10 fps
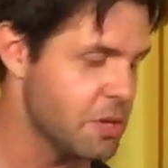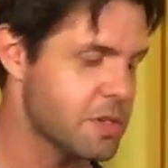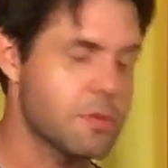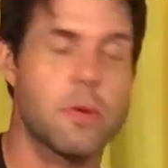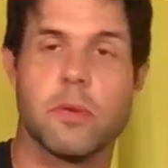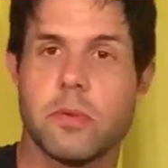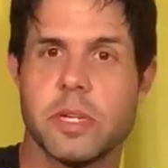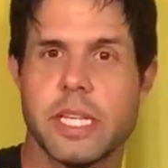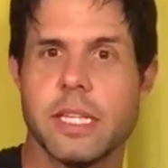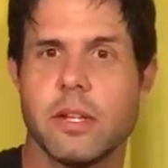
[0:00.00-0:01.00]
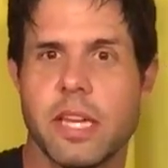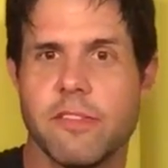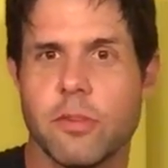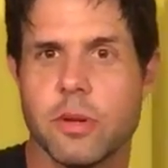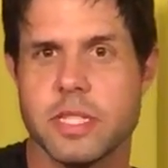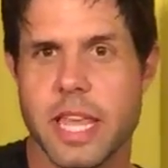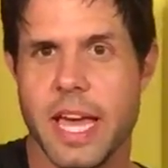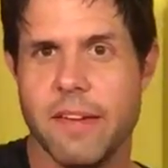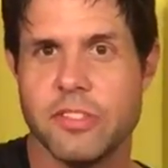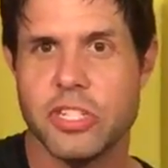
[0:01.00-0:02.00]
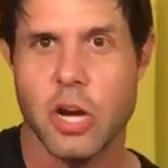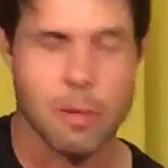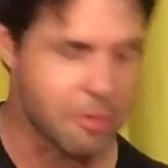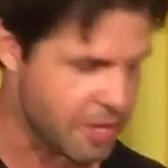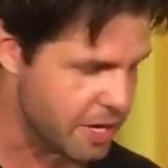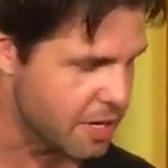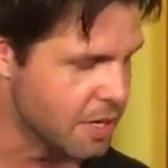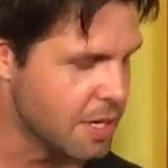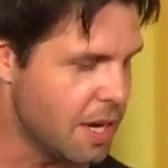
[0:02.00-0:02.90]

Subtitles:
because what we're really looking for is the F sharp there.